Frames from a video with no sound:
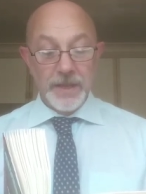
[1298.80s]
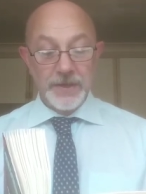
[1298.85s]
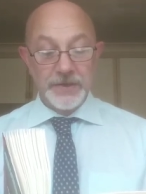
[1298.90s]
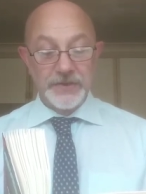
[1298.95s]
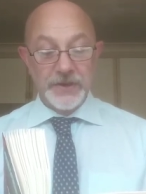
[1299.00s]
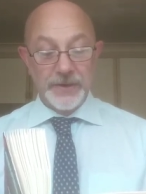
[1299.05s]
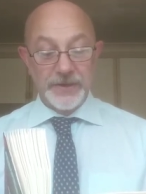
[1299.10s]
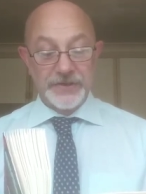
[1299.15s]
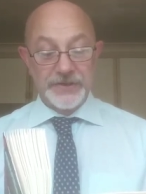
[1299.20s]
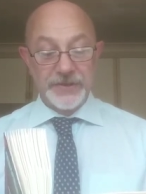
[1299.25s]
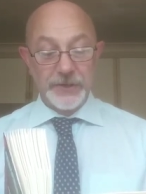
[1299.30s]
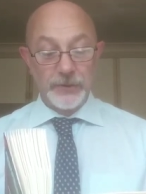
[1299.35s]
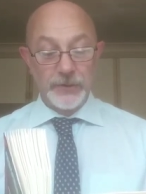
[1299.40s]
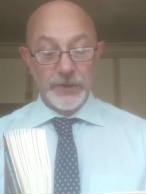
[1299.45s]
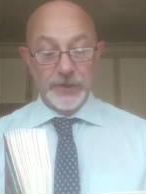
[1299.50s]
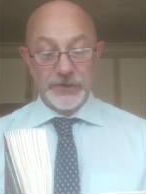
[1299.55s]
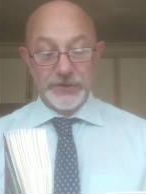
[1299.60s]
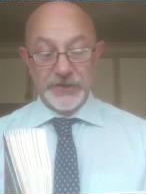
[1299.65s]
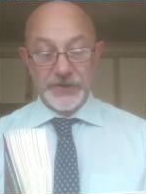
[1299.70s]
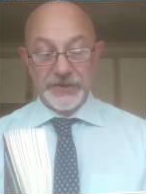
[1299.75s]
So it still
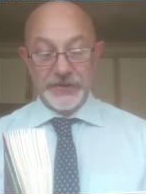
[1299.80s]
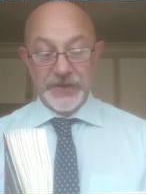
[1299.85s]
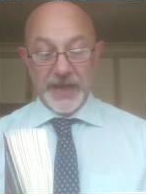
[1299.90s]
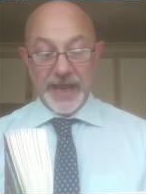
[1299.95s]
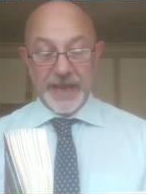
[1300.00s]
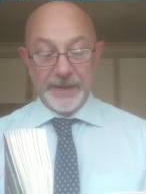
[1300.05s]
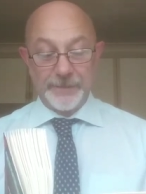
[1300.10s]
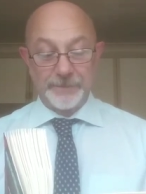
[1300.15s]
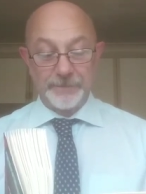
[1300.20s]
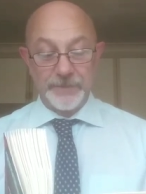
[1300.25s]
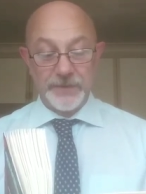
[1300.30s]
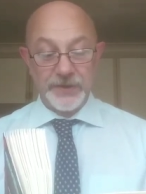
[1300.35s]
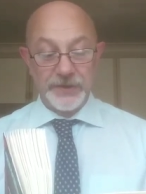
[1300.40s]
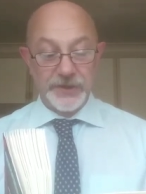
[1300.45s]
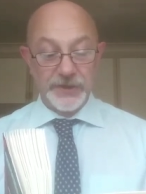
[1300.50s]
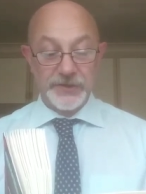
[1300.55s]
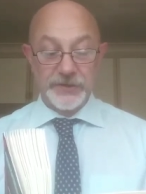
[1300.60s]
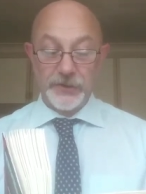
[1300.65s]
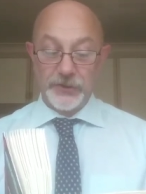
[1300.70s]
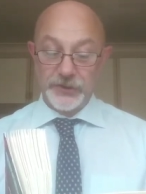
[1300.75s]
looks the same,
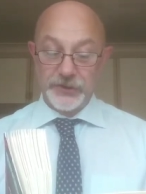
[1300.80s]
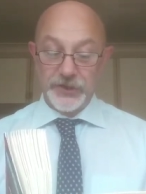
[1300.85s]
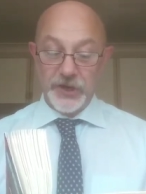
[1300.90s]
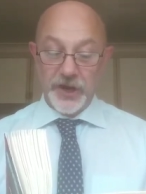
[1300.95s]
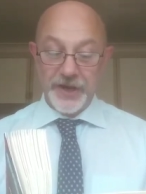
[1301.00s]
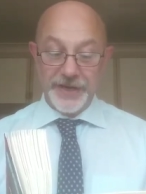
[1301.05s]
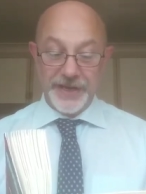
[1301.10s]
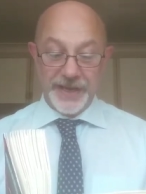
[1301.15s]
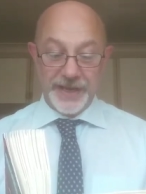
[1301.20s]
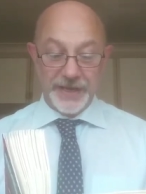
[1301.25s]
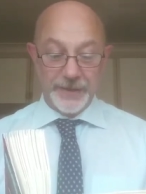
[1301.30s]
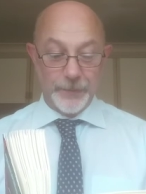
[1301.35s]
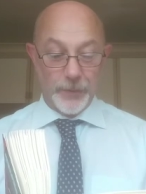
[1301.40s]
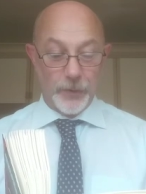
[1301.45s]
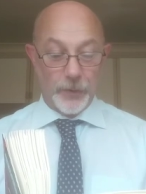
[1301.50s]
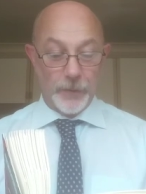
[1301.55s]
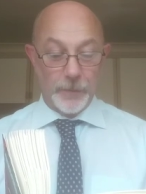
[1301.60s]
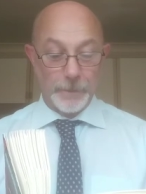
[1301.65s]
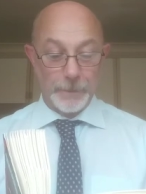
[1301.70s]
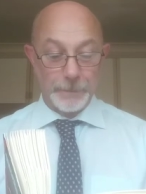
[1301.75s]
just not shiny
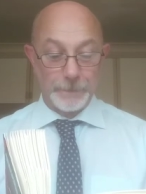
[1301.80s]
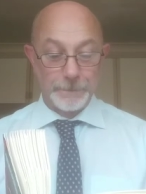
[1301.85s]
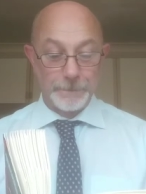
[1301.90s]
anymore.